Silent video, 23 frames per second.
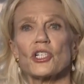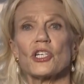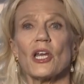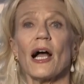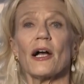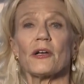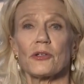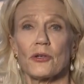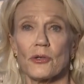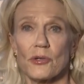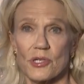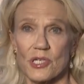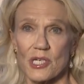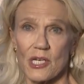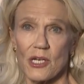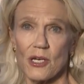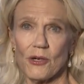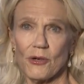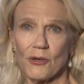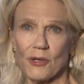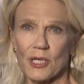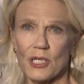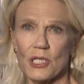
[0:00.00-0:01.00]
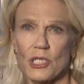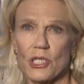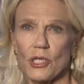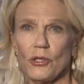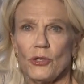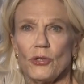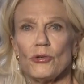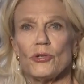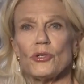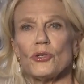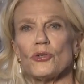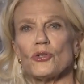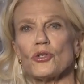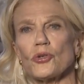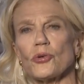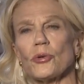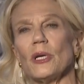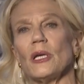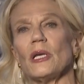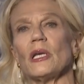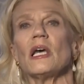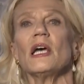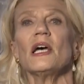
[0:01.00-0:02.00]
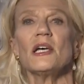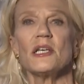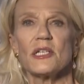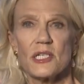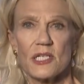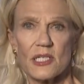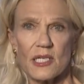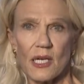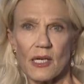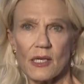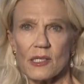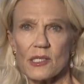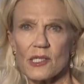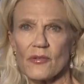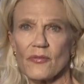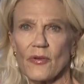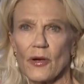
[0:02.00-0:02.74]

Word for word: doctors here continue to treat six of